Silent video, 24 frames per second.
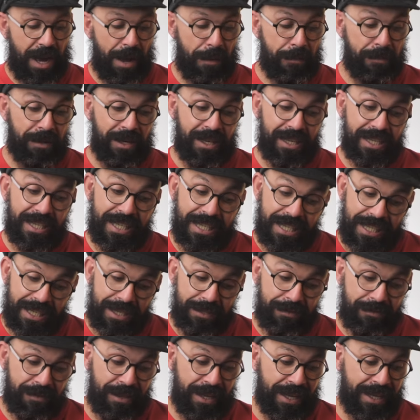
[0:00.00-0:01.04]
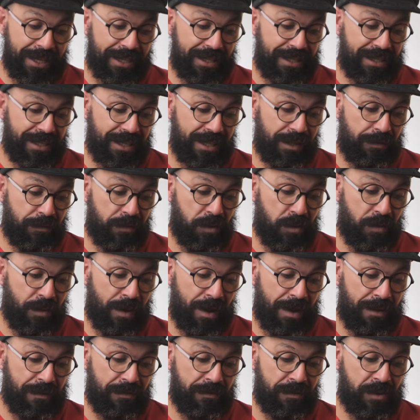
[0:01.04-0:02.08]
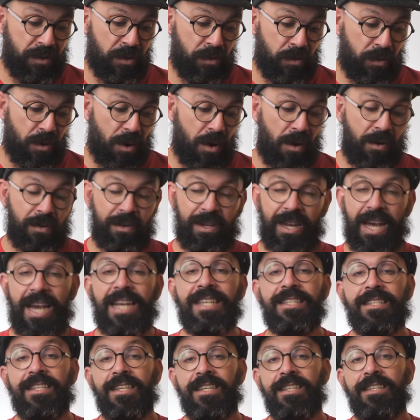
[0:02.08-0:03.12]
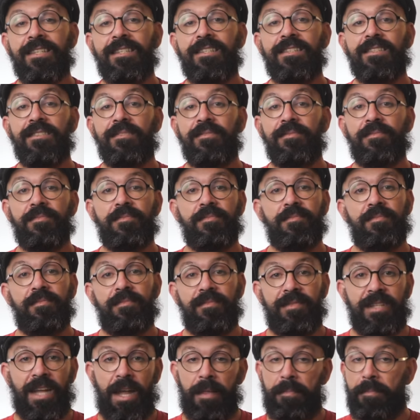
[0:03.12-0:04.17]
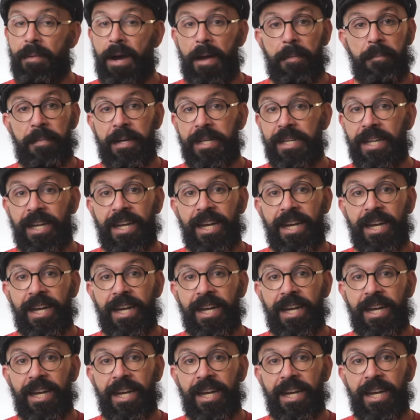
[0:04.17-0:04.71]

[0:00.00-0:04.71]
I believe that if you have the wrong laces, that might be the